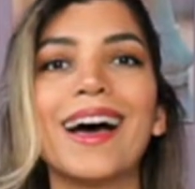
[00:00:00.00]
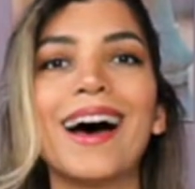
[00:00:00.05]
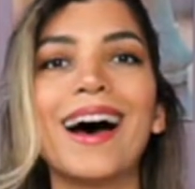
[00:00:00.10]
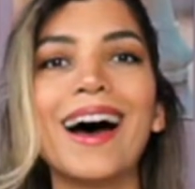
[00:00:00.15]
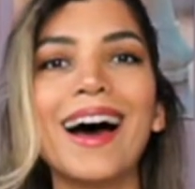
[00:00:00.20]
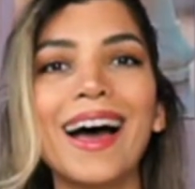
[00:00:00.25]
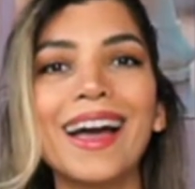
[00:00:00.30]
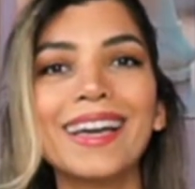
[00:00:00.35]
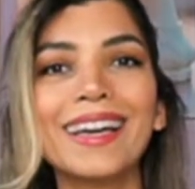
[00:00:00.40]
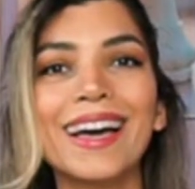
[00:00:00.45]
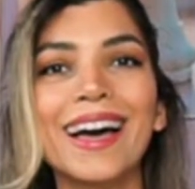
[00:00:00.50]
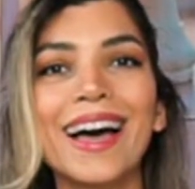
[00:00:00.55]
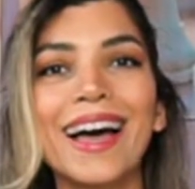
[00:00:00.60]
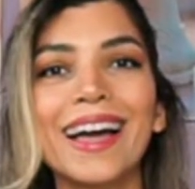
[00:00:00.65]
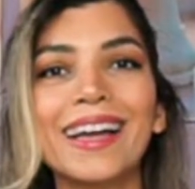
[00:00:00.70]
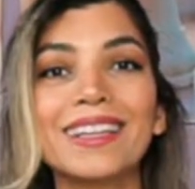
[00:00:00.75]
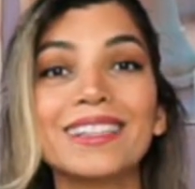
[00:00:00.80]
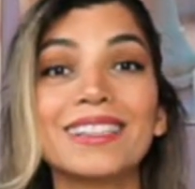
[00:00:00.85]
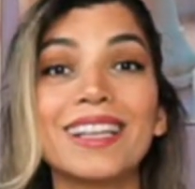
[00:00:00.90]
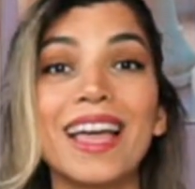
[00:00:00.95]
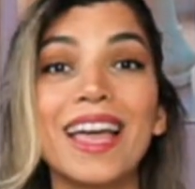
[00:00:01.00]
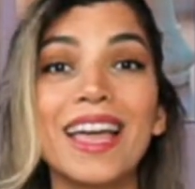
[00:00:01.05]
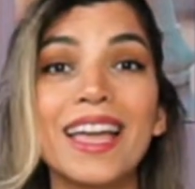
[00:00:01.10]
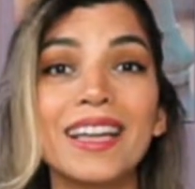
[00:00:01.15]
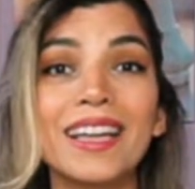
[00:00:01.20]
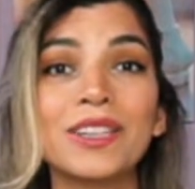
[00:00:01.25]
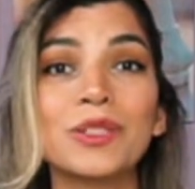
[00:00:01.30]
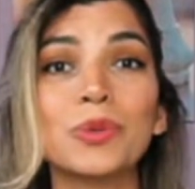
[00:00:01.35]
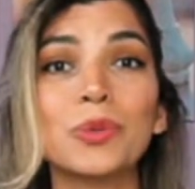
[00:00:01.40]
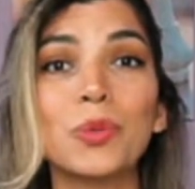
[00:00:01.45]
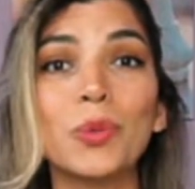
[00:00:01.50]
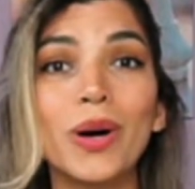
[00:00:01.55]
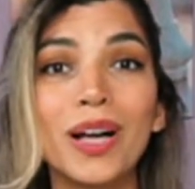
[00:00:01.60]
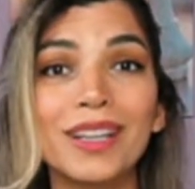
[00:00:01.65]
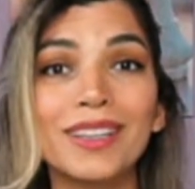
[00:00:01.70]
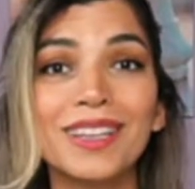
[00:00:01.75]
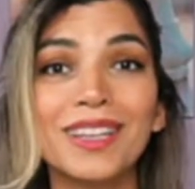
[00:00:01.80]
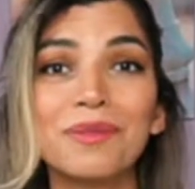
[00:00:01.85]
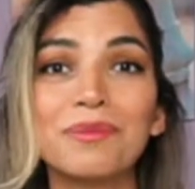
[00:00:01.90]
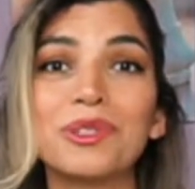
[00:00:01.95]
Hi guys and
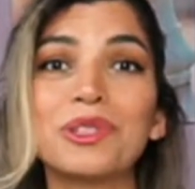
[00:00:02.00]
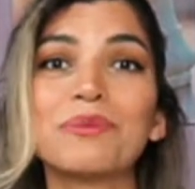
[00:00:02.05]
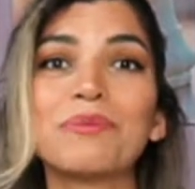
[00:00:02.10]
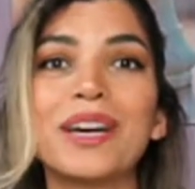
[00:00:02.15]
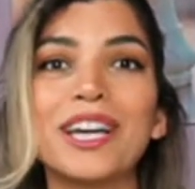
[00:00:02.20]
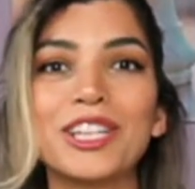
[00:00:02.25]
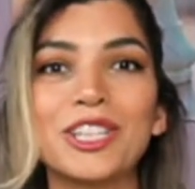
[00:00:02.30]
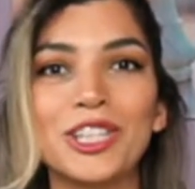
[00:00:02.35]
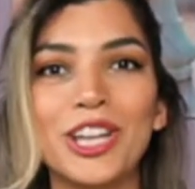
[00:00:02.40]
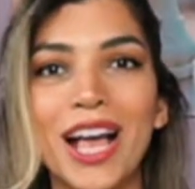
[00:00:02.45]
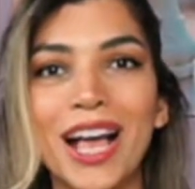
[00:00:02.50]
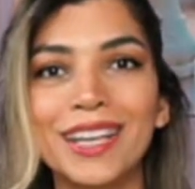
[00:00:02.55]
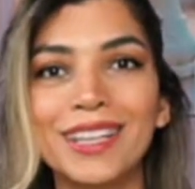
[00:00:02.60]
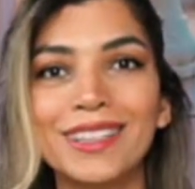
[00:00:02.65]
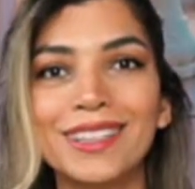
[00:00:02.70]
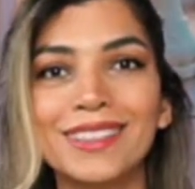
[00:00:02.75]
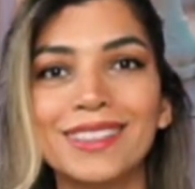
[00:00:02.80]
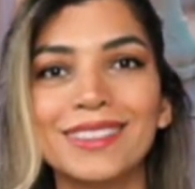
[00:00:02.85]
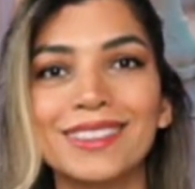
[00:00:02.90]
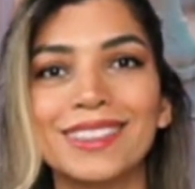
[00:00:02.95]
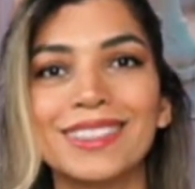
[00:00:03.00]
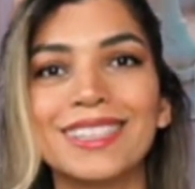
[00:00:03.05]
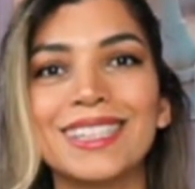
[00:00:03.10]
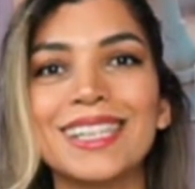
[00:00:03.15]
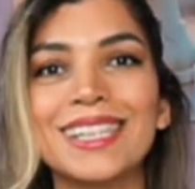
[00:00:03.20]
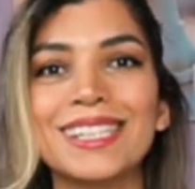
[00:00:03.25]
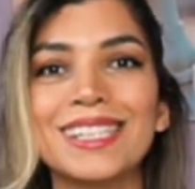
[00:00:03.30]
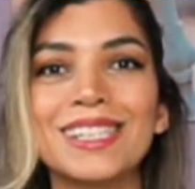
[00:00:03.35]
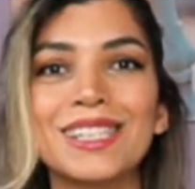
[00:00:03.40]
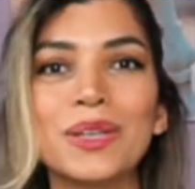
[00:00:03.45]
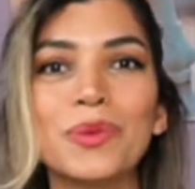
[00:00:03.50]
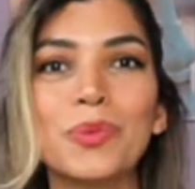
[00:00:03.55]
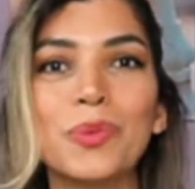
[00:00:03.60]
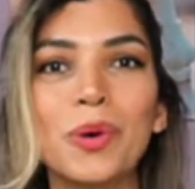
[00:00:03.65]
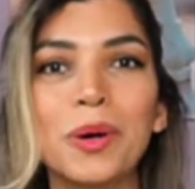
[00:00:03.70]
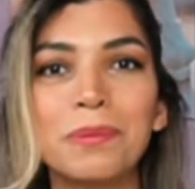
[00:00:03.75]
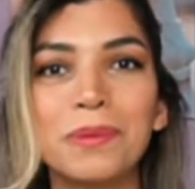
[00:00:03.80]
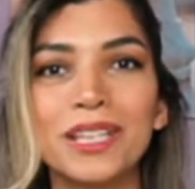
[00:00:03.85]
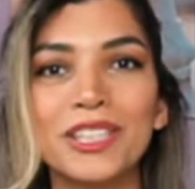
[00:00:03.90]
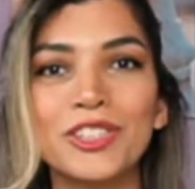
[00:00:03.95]
welcome to my channel. This is a
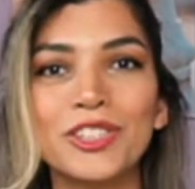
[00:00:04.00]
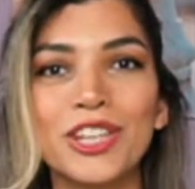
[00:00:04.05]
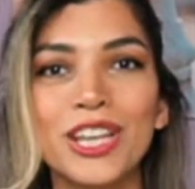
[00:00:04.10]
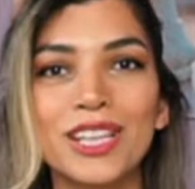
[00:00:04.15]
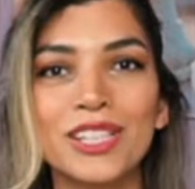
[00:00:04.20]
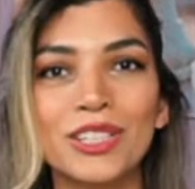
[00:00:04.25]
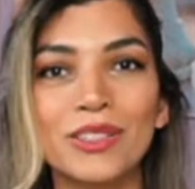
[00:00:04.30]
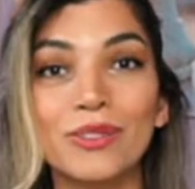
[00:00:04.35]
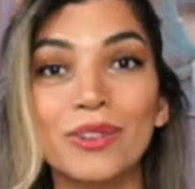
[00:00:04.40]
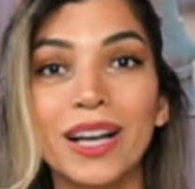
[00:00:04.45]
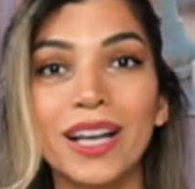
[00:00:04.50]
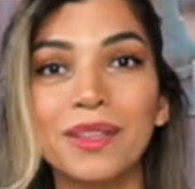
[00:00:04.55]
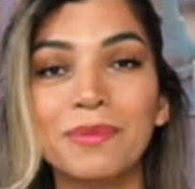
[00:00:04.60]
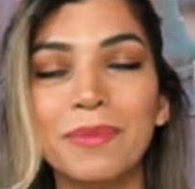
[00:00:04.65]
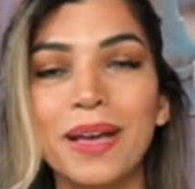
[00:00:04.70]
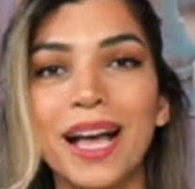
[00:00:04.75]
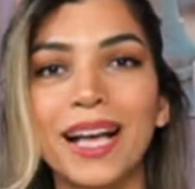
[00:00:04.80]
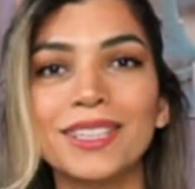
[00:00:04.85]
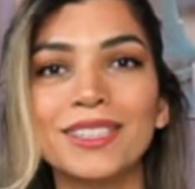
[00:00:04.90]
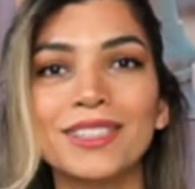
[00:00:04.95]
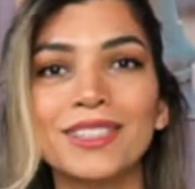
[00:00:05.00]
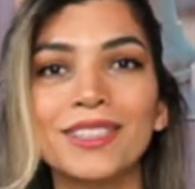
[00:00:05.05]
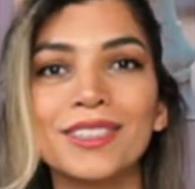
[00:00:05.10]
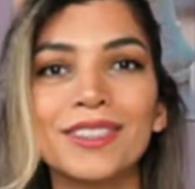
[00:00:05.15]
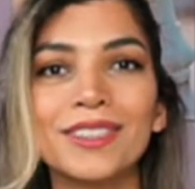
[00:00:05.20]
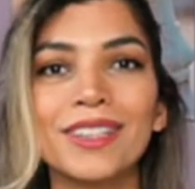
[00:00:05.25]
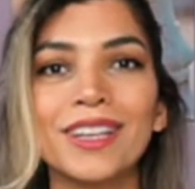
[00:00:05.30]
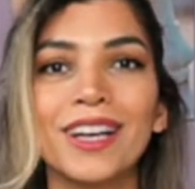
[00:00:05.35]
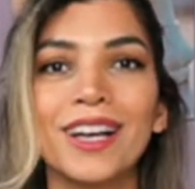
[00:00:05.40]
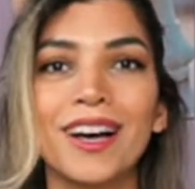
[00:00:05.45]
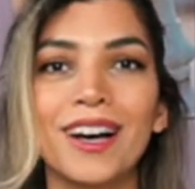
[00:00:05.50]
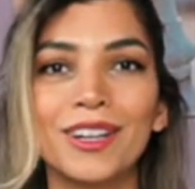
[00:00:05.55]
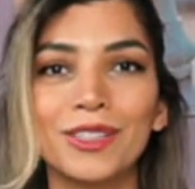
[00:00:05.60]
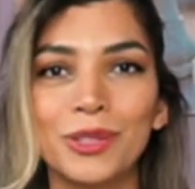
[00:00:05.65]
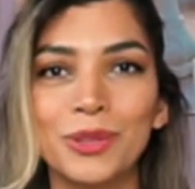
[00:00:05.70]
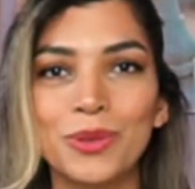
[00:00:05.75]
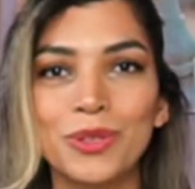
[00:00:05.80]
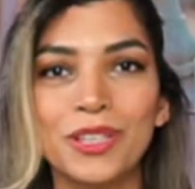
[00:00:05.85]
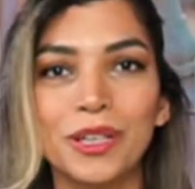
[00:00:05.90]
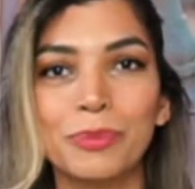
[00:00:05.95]
woman chess grandmaster,
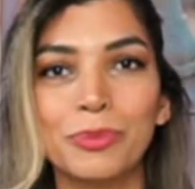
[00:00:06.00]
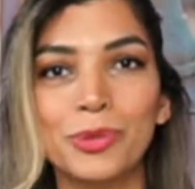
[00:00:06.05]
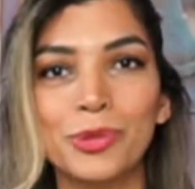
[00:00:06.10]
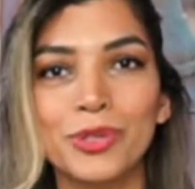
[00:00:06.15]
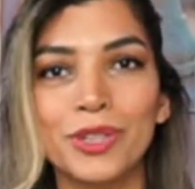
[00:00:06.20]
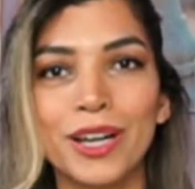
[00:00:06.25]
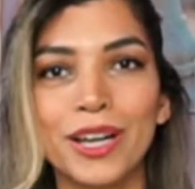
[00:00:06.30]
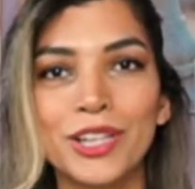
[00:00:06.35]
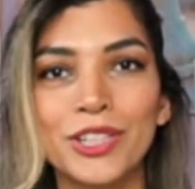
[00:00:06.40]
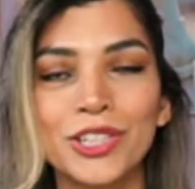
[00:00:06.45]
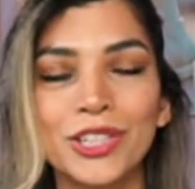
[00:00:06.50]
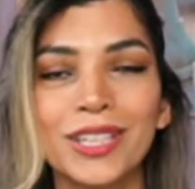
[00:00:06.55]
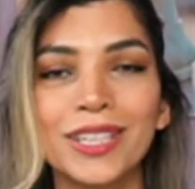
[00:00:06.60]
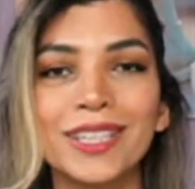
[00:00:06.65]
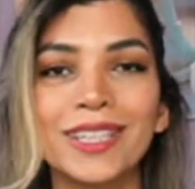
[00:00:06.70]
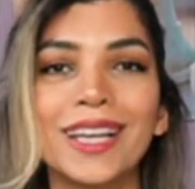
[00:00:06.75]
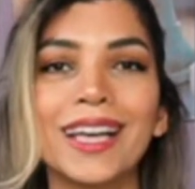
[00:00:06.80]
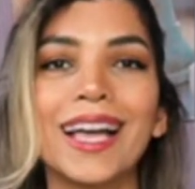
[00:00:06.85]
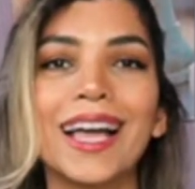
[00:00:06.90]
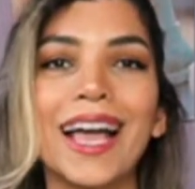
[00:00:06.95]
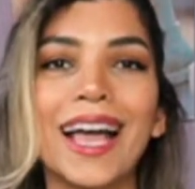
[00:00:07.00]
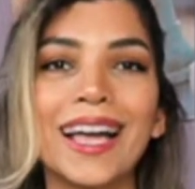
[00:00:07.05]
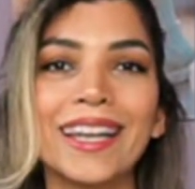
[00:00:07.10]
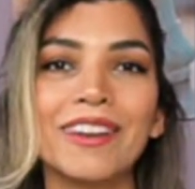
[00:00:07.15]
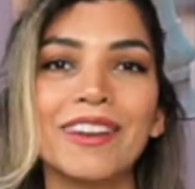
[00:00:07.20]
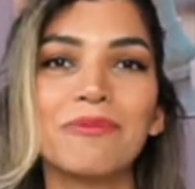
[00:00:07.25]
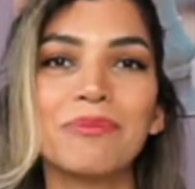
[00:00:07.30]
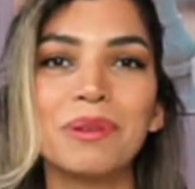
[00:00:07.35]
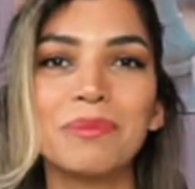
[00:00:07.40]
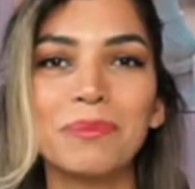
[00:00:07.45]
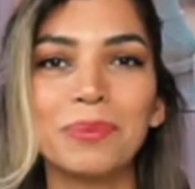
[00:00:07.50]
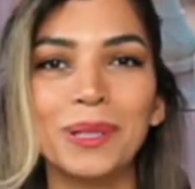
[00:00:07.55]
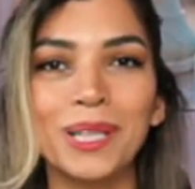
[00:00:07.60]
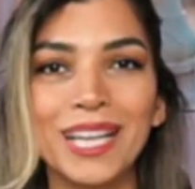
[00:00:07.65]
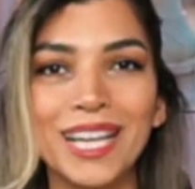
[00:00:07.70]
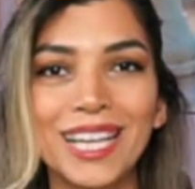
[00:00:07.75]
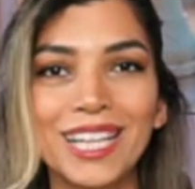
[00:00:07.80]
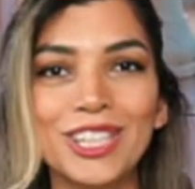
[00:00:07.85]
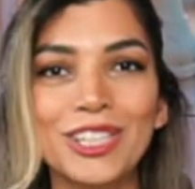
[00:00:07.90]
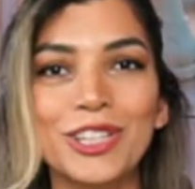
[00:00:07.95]
Atousa Pourkashiyan, and I've been
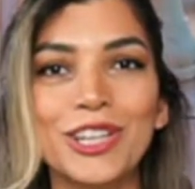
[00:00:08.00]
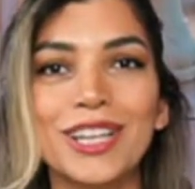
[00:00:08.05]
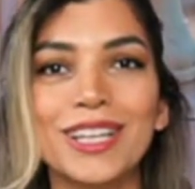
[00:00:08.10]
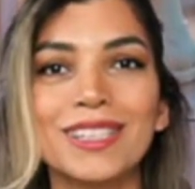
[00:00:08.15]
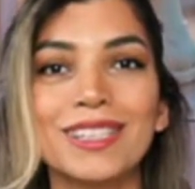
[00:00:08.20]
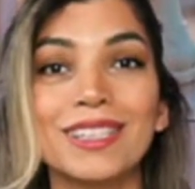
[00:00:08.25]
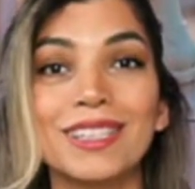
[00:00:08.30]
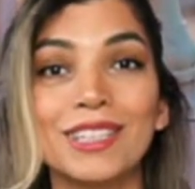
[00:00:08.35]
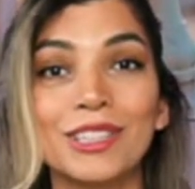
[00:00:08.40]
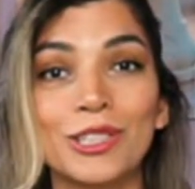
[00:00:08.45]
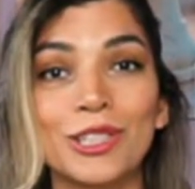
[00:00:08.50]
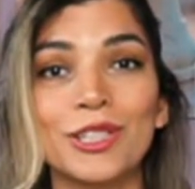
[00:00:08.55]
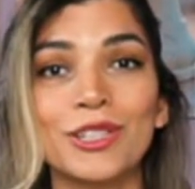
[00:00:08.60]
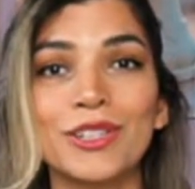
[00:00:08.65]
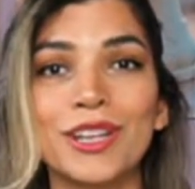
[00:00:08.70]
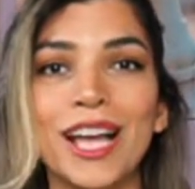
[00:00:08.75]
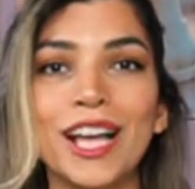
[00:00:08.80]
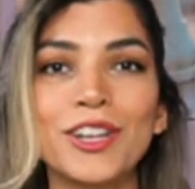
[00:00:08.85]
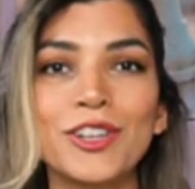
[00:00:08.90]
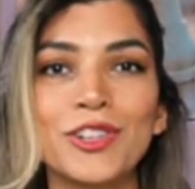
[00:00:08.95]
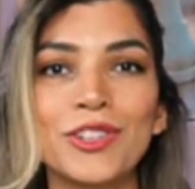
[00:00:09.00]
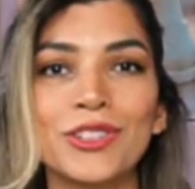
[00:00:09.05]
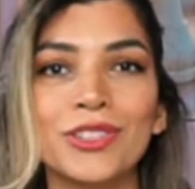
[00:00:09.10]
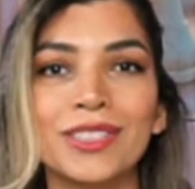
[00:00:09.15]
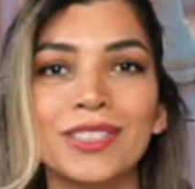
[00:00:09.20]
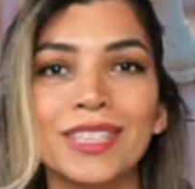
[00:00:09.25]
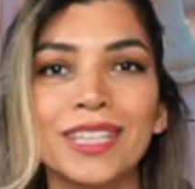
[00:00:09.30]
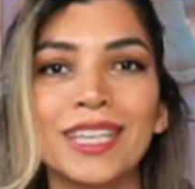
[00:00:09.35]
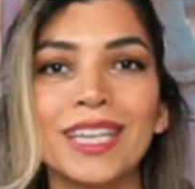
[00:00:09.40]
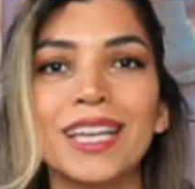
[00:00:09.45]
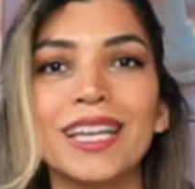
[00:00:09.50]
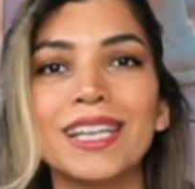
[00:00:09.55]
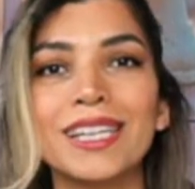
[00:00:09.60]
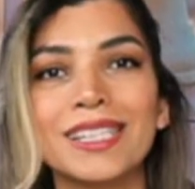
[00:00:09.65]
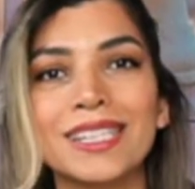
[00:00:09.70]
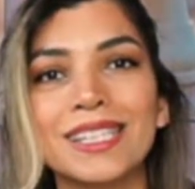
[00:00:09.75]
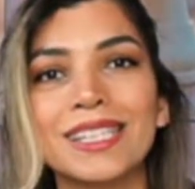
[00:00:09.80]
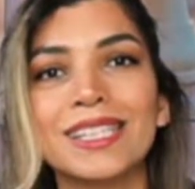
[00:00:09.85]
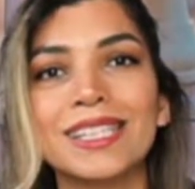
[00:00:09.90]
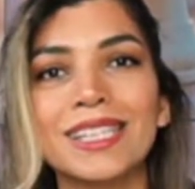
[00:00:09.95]
playing chess internationally
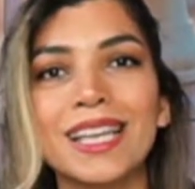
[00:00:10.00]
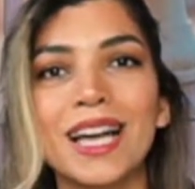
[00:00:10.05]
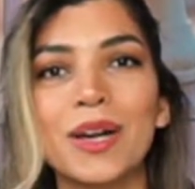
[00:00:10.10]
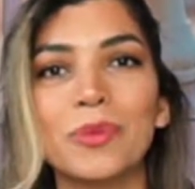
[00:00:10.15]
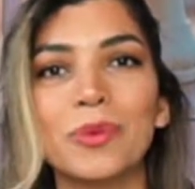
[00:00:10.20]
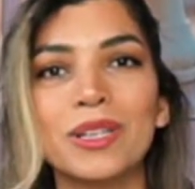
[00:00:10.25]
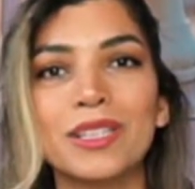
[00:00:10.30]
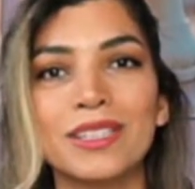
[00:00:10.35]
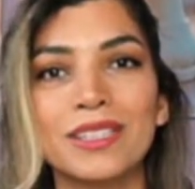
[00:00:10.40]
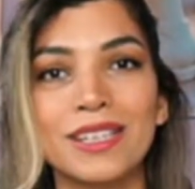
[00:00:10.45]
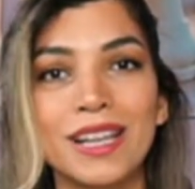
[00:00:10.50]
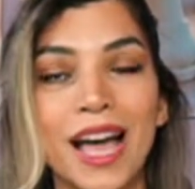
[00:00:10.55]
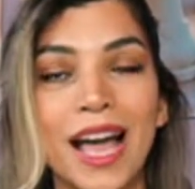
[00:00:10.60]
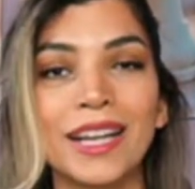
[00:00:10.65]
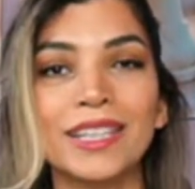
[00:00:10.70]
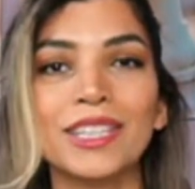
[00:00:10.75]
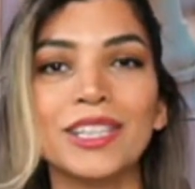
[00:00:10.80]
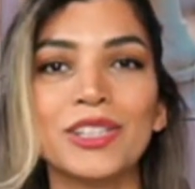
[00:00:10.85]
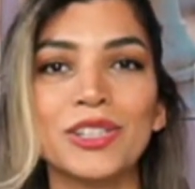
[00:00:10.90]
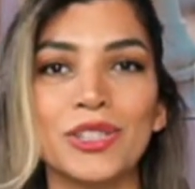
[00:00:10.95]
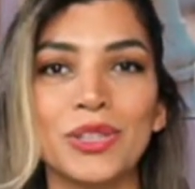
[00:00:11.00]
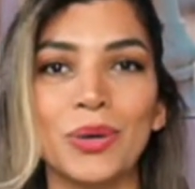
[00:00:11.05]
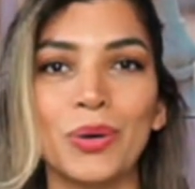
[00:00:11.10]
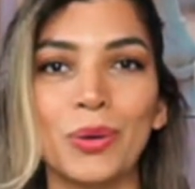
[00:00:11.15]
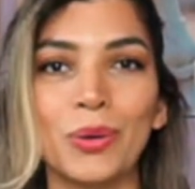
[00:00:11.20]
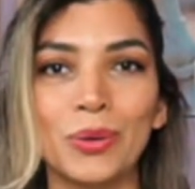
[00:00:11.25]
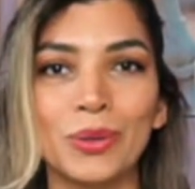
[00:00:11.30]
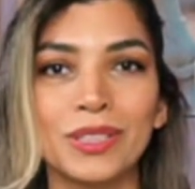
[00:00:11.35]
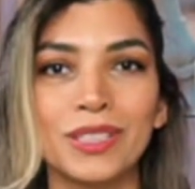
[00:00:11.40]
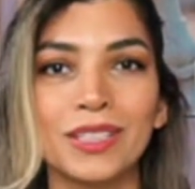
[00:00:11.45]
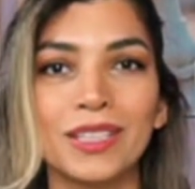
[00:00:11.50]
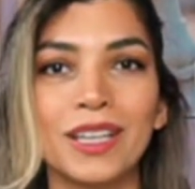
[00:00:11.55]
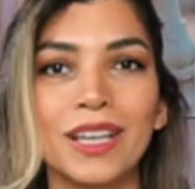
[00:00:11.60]
since I was 9 years old.